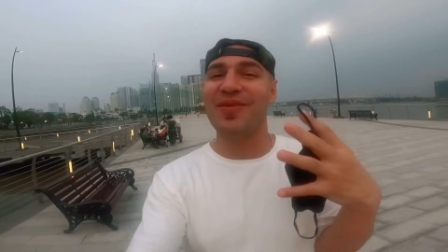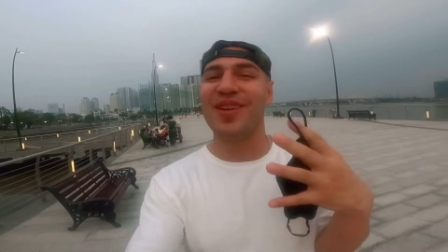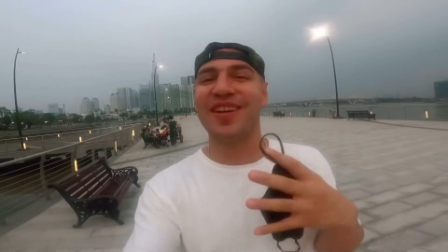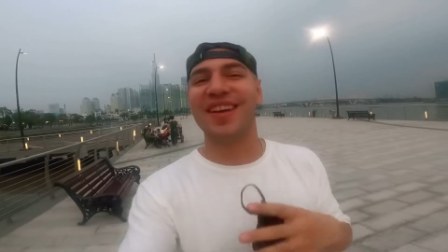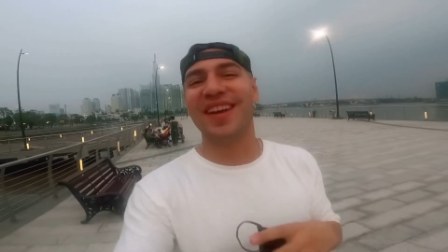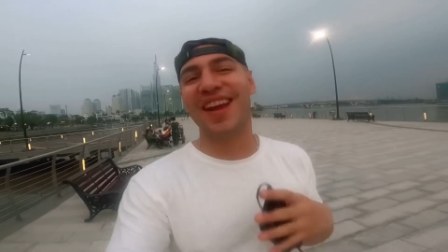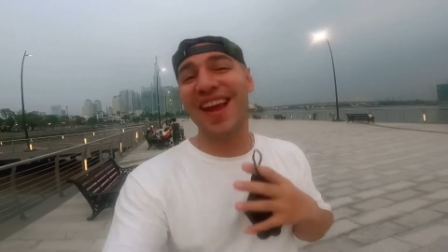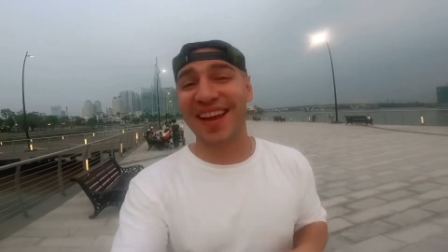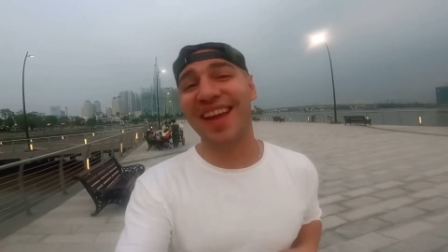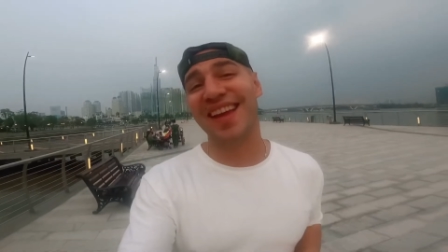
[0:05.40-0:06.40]
Burgundy,
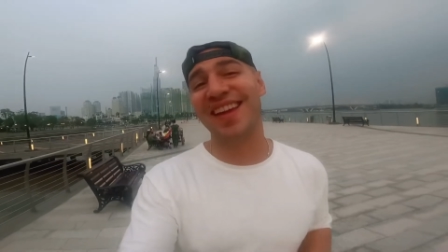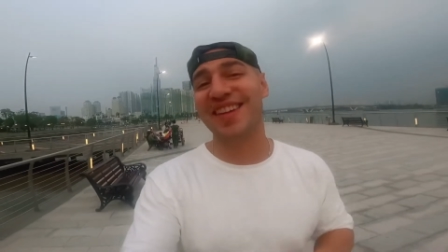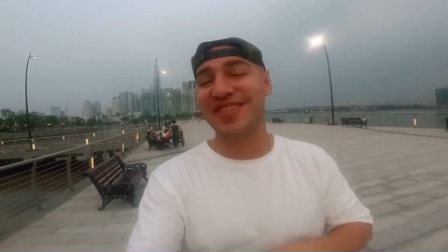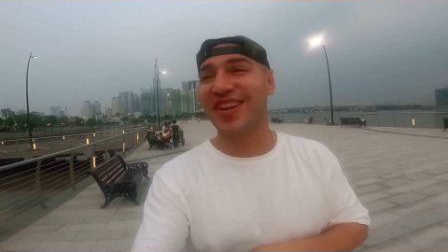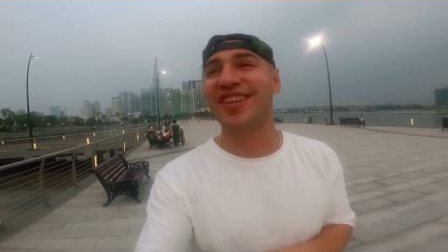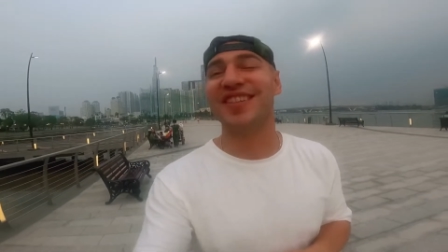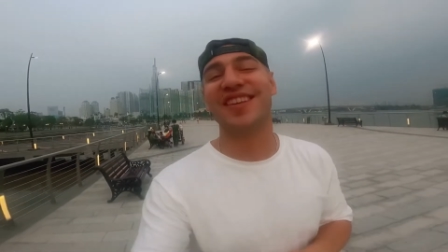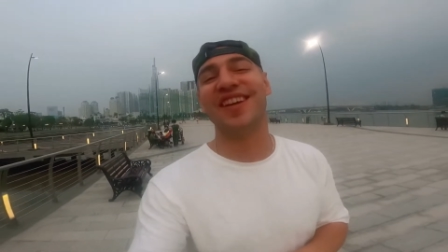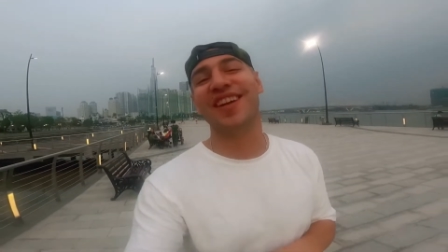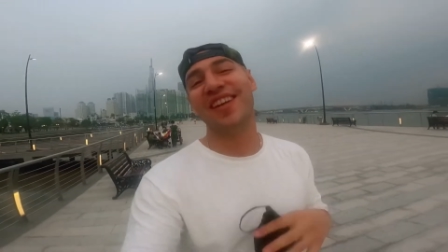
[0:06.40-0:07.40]
AKA Sean's
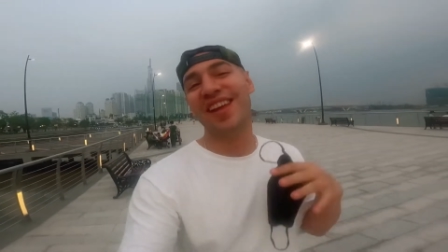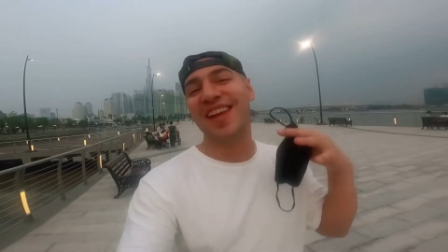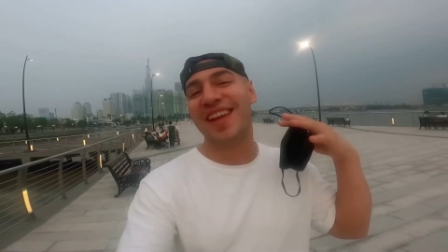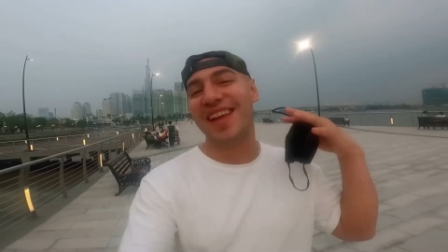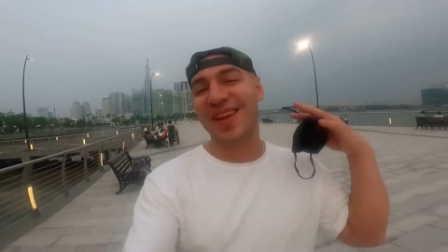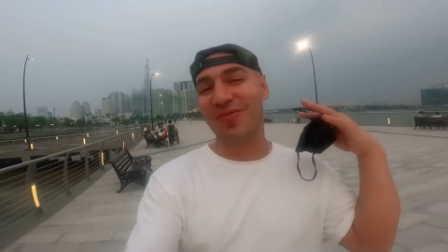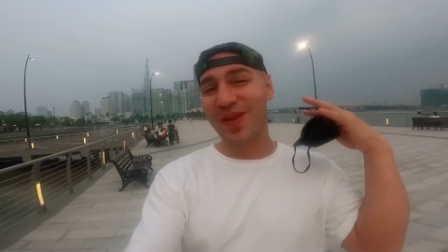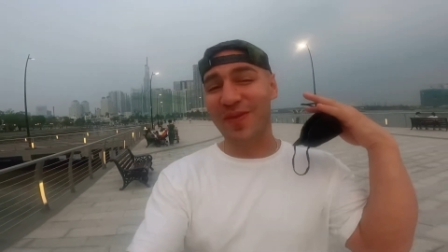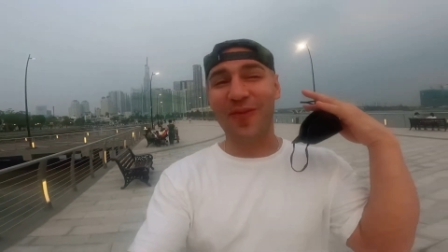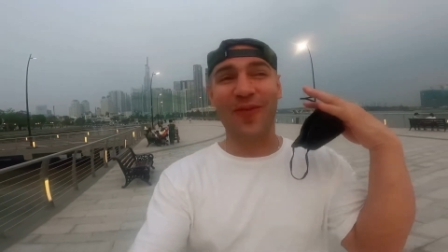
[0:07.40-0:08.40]
Gone. And
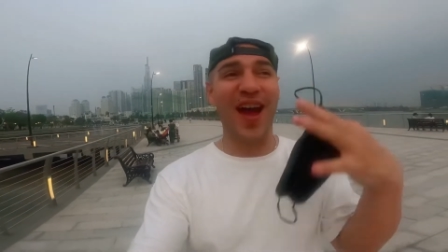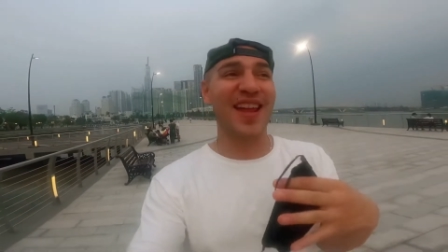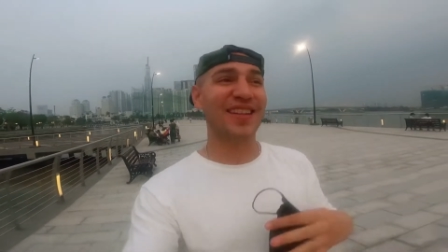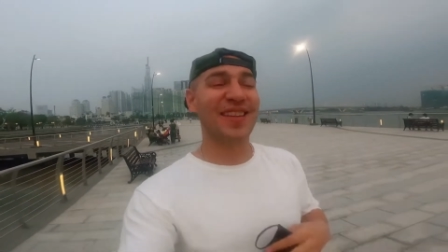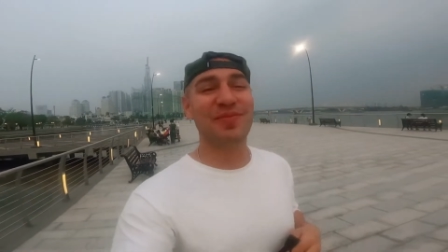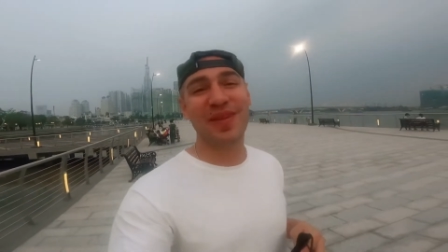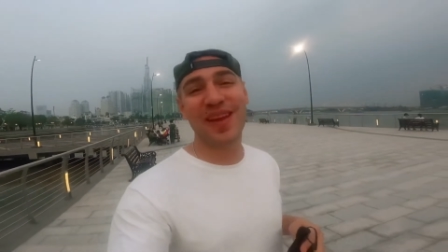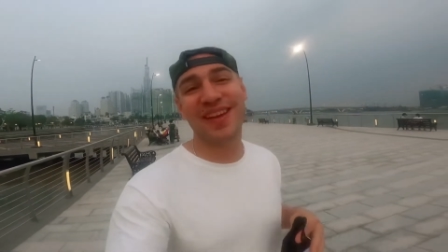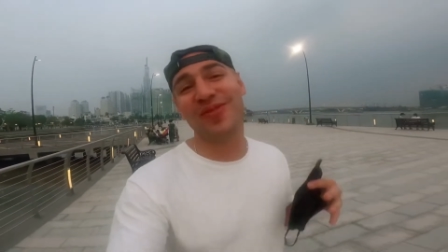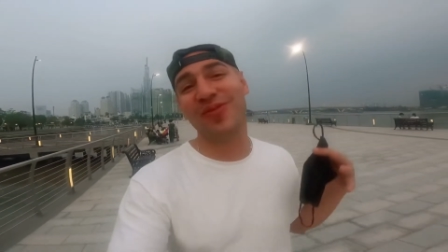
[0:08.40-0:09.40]
we finally
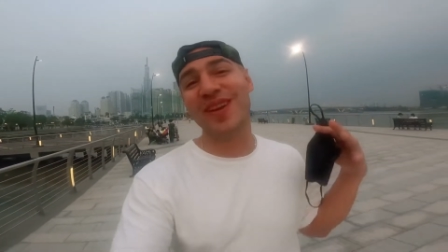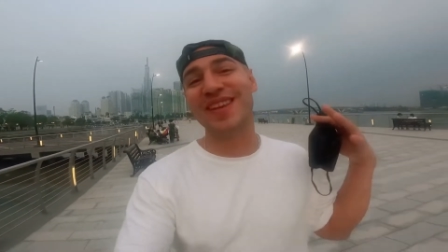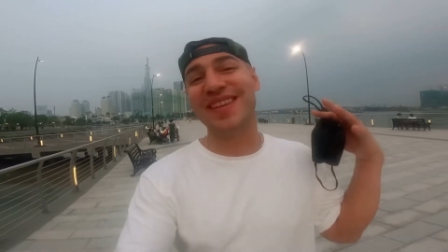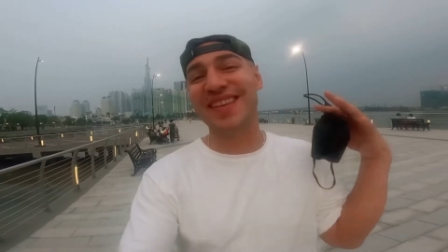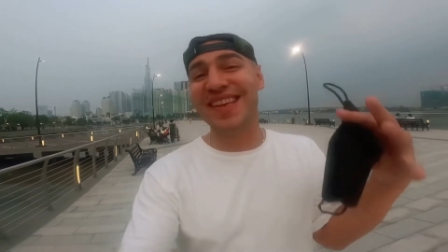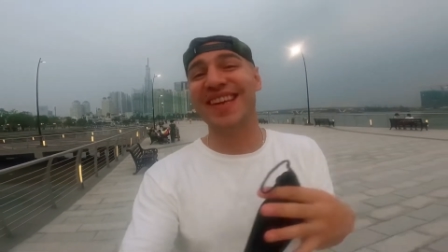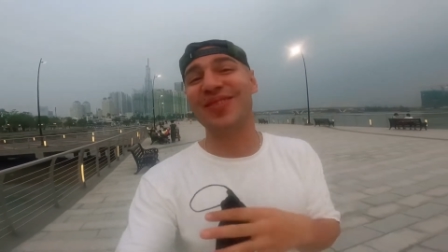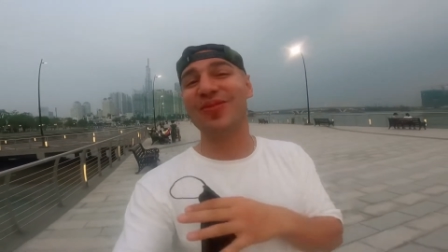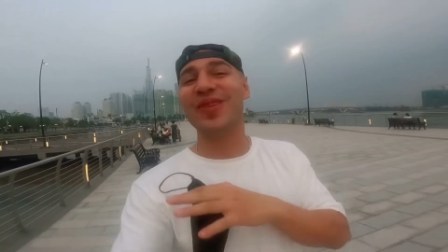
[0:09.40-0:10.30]
made it. We did it.